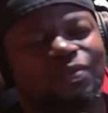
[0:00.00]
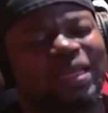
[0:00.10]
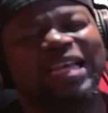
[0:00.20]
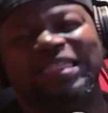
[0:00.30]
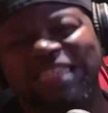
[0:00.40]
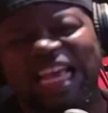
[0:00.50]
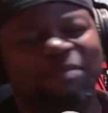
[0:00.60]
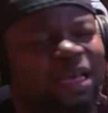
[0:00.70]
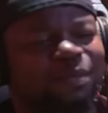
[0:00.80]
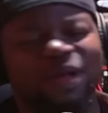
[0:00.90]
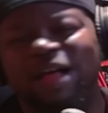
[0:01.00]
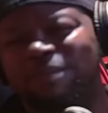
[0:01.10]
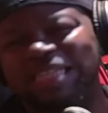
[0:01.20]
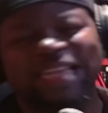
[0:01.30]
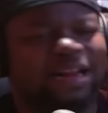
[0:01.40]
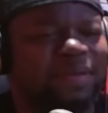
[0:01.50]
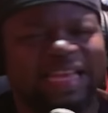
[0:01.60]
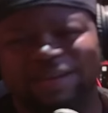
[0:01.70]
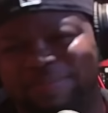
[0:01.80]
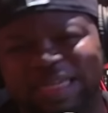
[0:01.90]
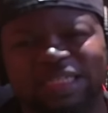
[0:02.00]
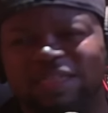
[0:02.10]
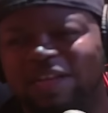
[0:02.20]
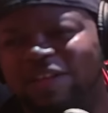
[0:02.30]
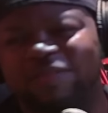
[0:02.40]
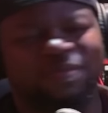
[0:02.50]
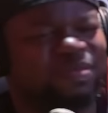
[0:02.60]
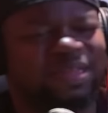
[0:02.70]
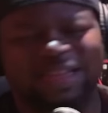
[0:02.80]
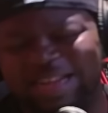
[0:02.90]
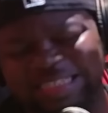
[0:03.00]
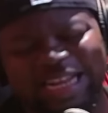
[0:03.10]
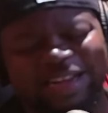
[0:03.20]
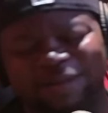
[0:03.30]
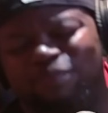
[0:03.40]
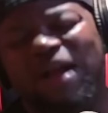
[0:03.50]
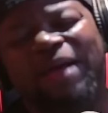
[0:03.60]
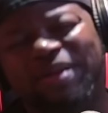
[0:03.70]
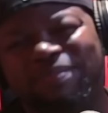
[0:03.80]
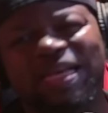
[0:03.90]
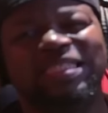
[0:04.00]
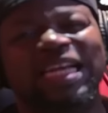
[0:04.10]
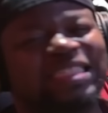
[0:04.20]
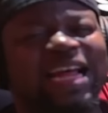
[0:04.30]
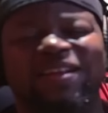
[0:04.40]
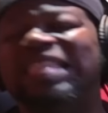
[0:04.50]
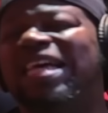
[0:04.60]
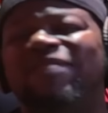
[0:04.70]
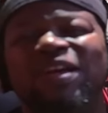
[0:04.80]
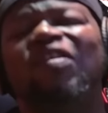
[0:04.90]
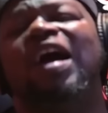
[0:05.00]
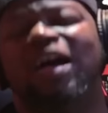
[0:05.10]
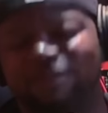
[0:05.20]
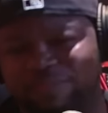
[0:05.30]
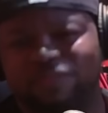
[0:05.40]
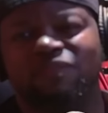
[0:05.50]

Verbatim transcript: Can't shame him by trying to pay a bitch. Nigga, that's not a bribe that bitch. That's not that's not even a crime.